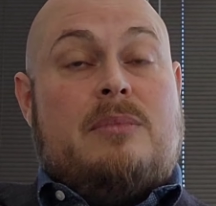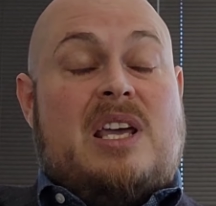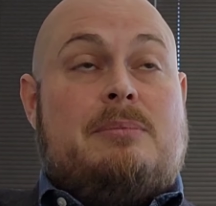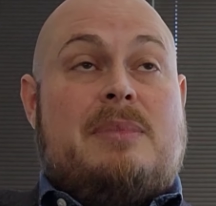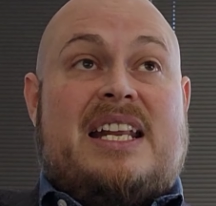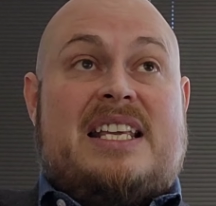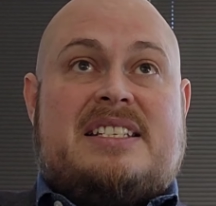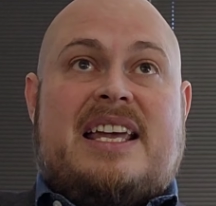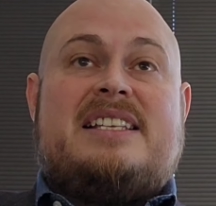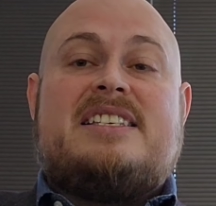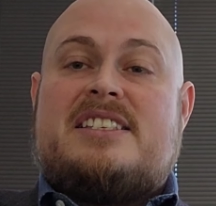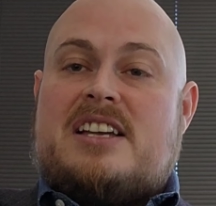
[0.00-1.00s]
many
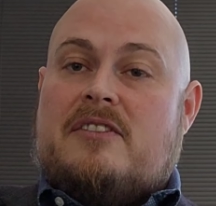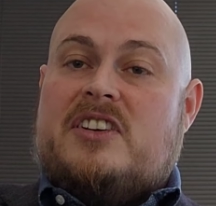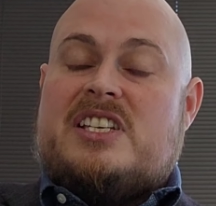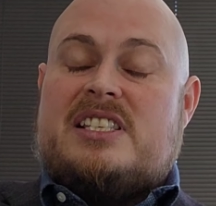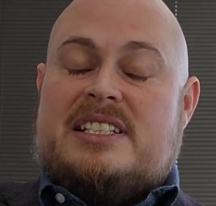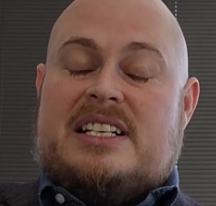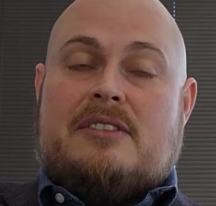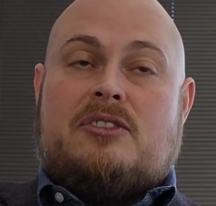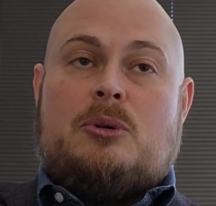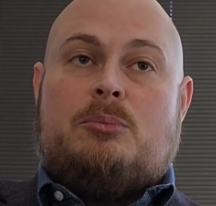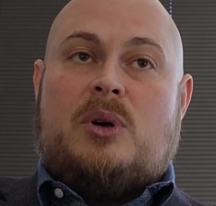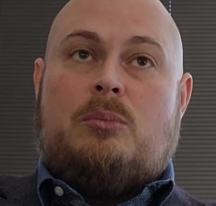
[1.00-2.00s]
states, it's obviously
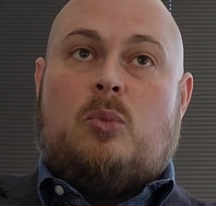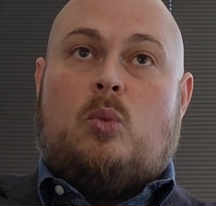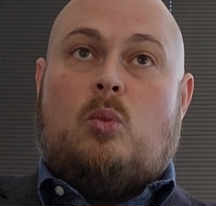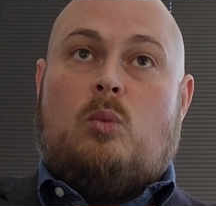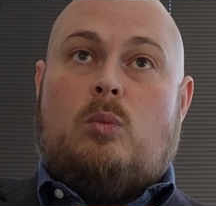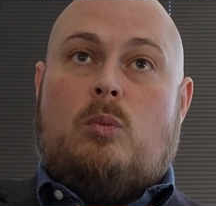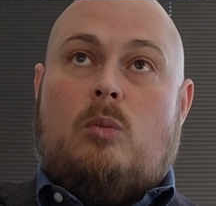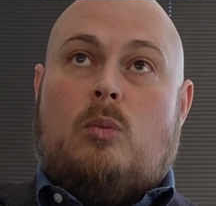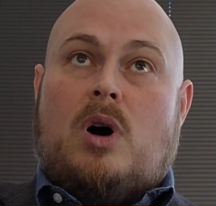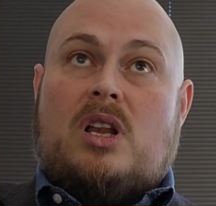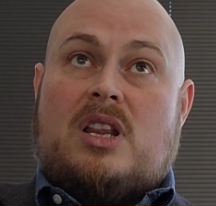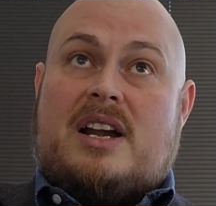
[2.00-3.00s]
different, but
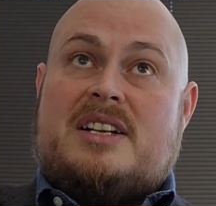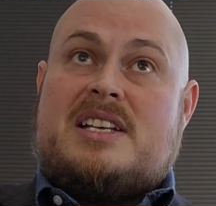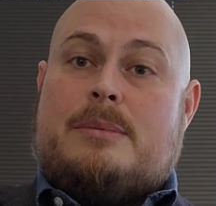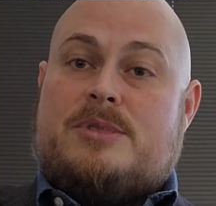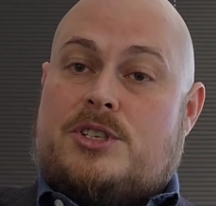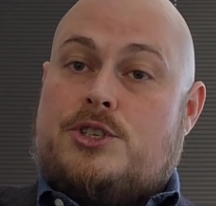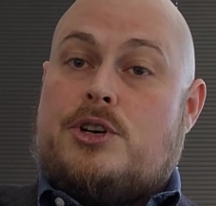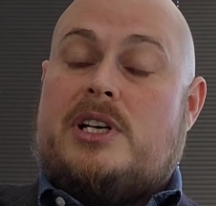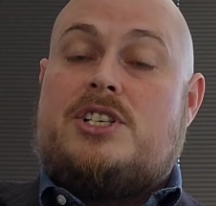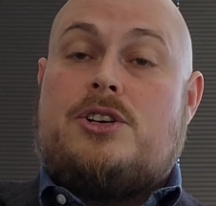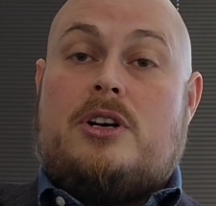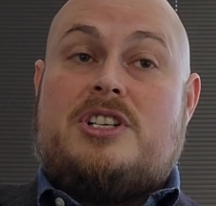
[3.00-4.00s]
a lot of times the jury
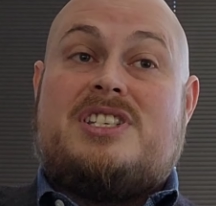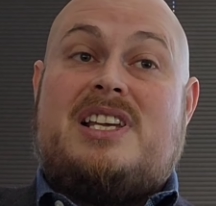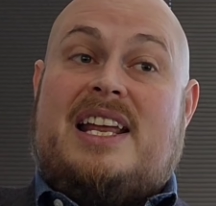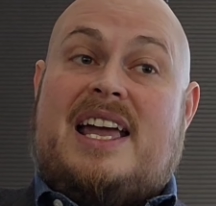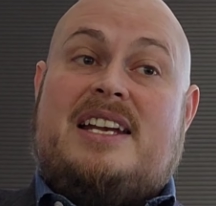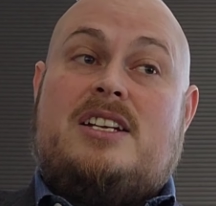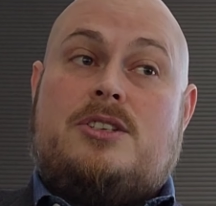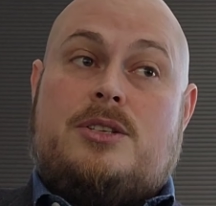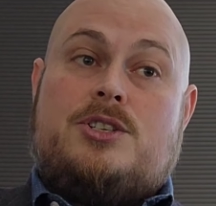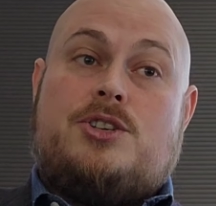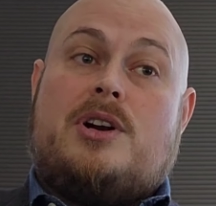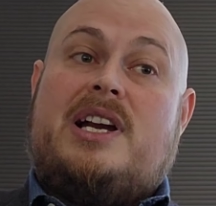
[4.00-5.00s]
charge is then handed to the
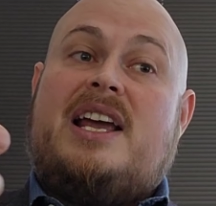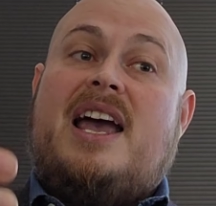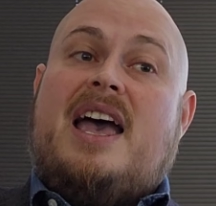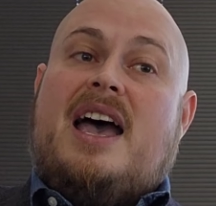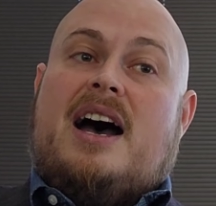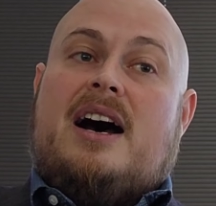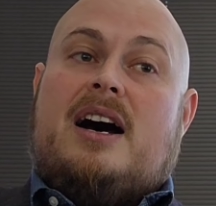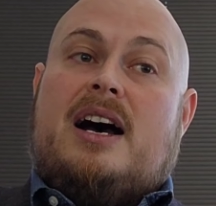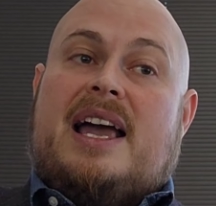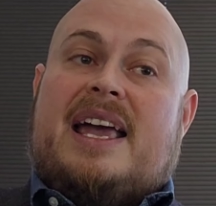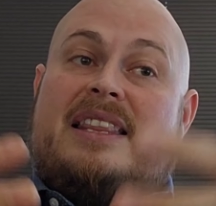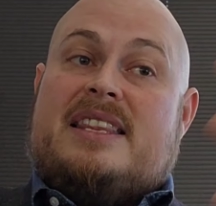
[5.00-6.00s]
jury,
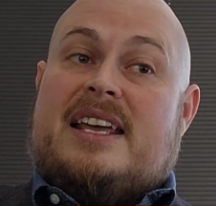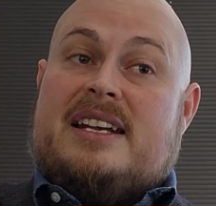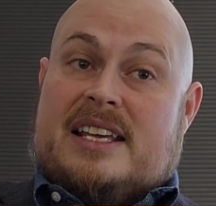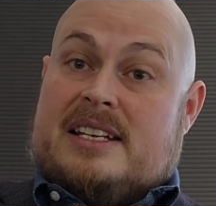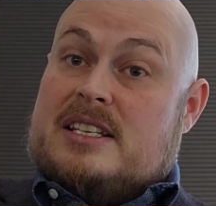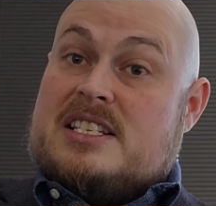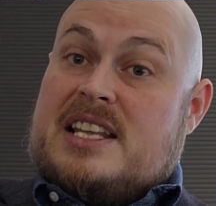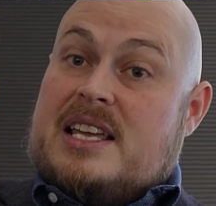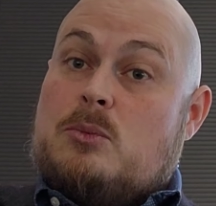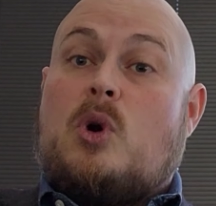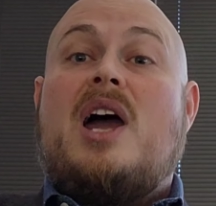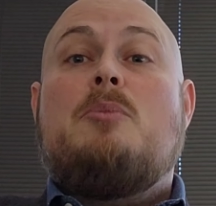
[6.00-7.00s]
and then in the state
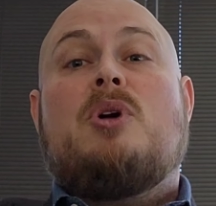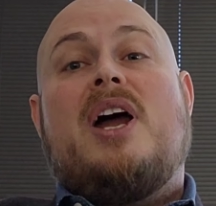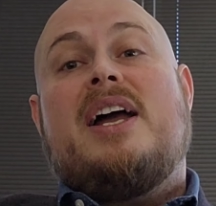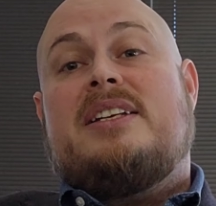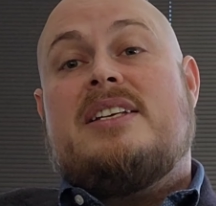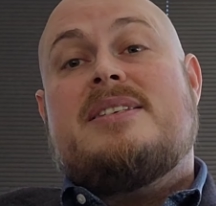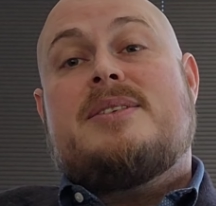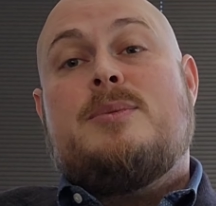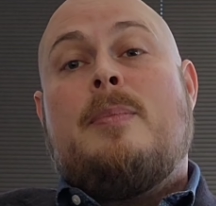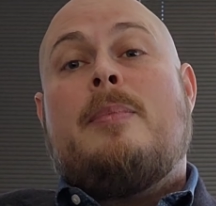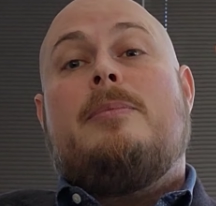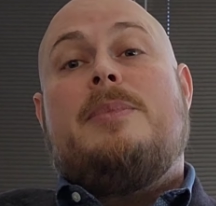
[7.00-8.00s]
where I practice,
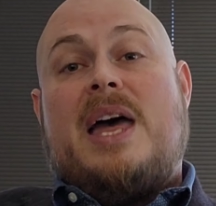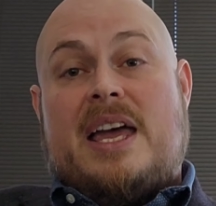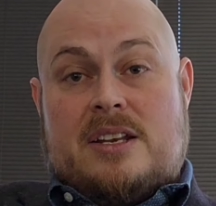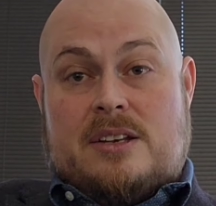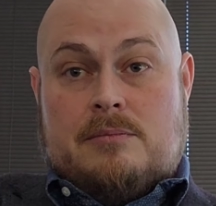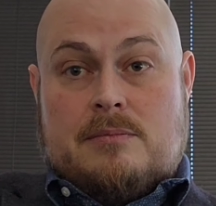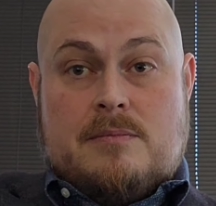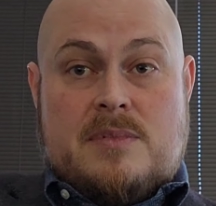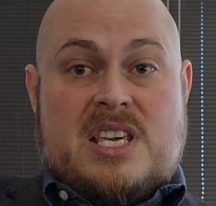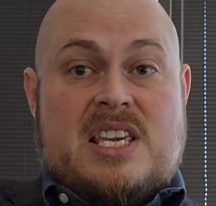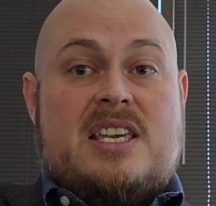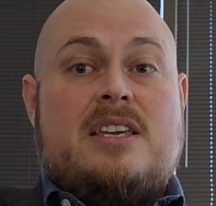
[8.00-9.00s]
then
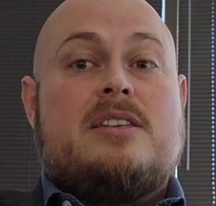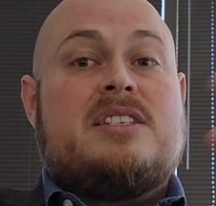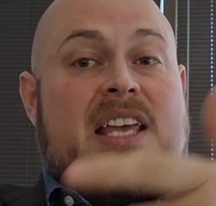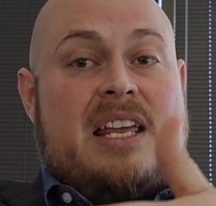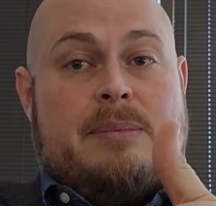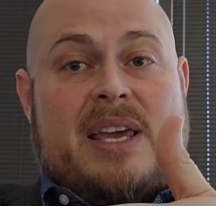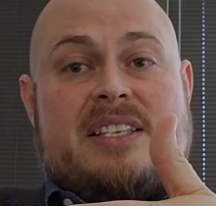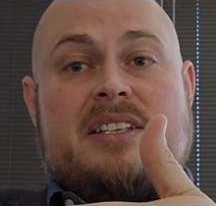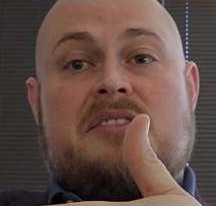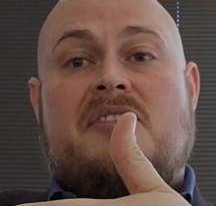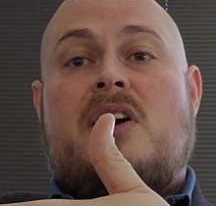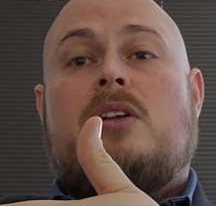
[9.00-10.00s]
the state makes
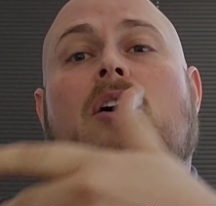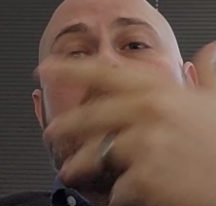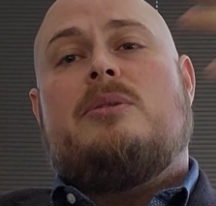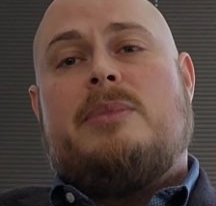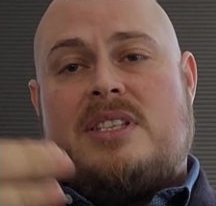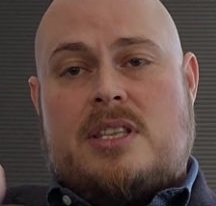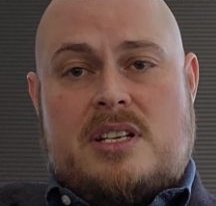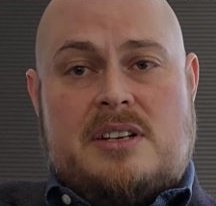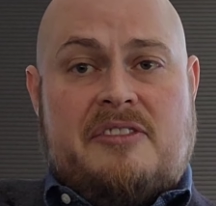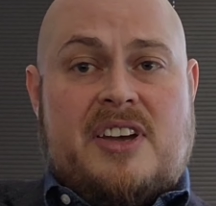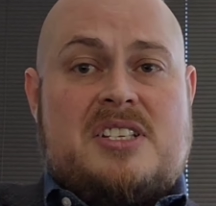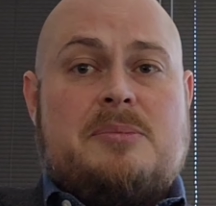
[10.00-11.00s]
its final argument and the
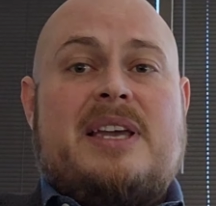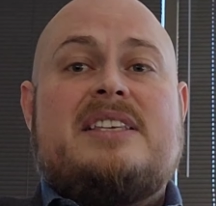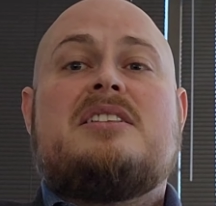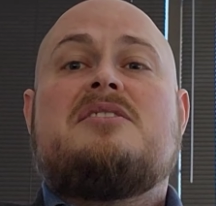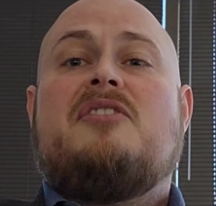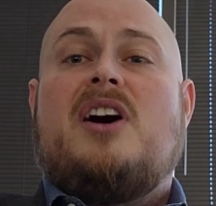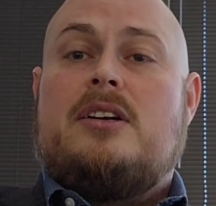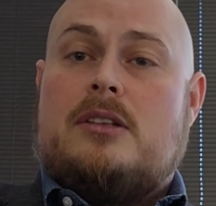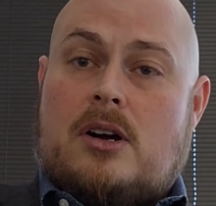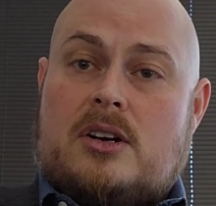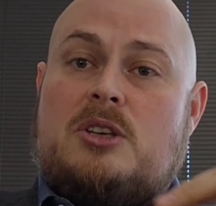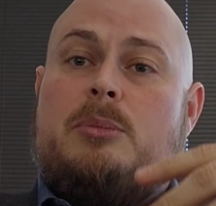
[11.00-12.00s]
defense makes its final
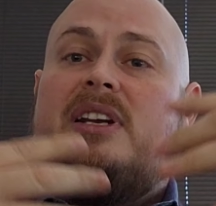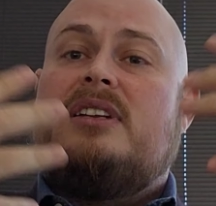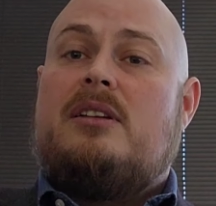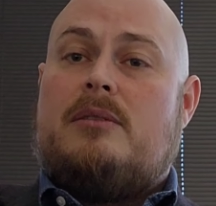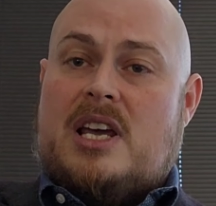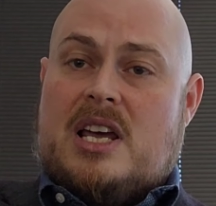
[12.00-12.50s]
argument. And